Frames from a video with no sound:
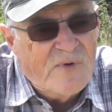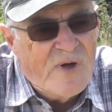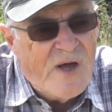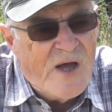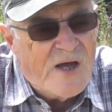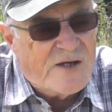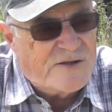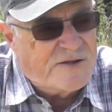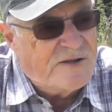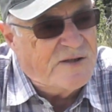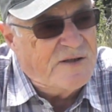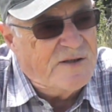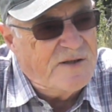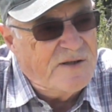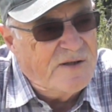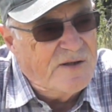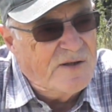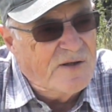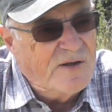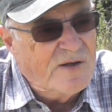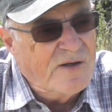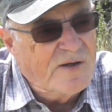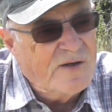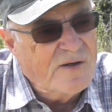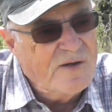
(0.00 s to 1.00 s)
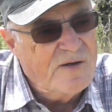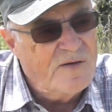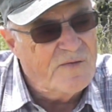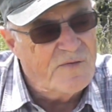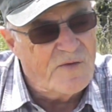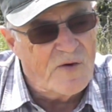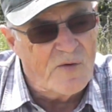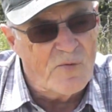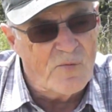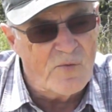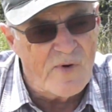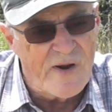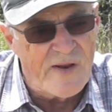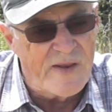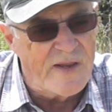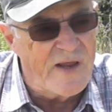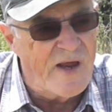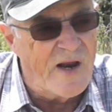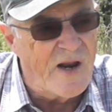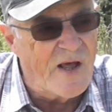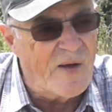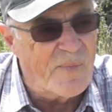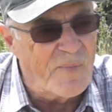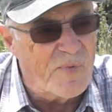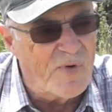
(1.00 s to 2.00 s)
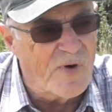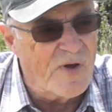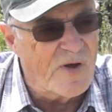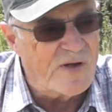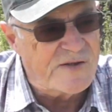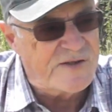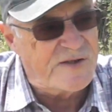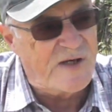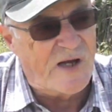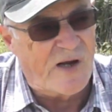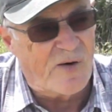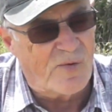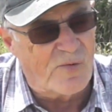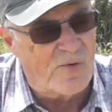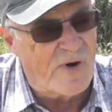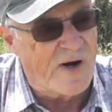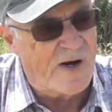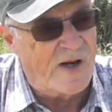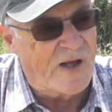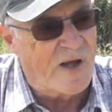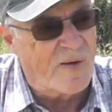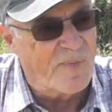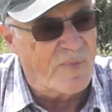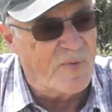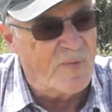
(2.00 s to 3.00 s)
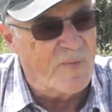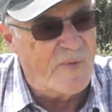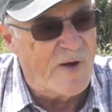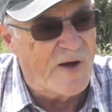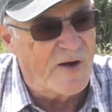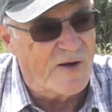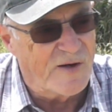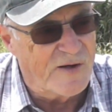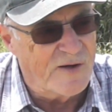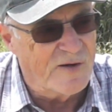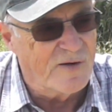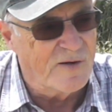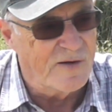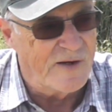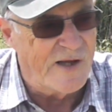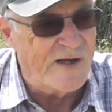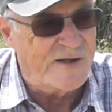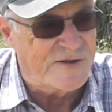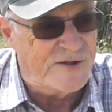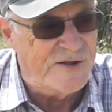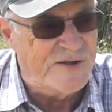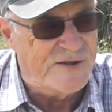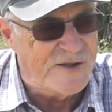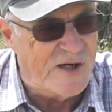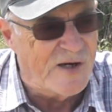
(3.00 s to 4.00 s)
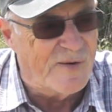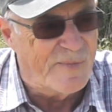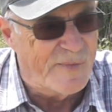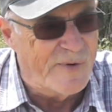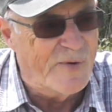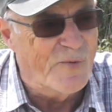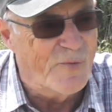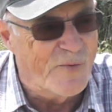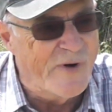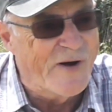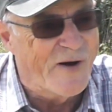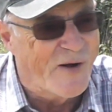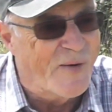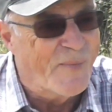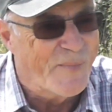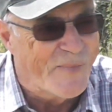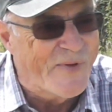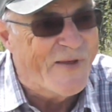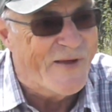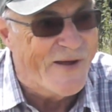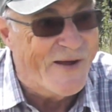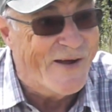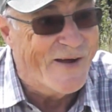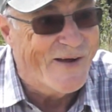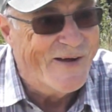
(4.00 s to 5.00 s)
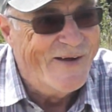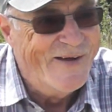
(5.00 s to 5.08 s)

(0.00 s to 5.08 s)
actually, if I run that up and I start running up a mountain, it'll actually tell me when I'm there.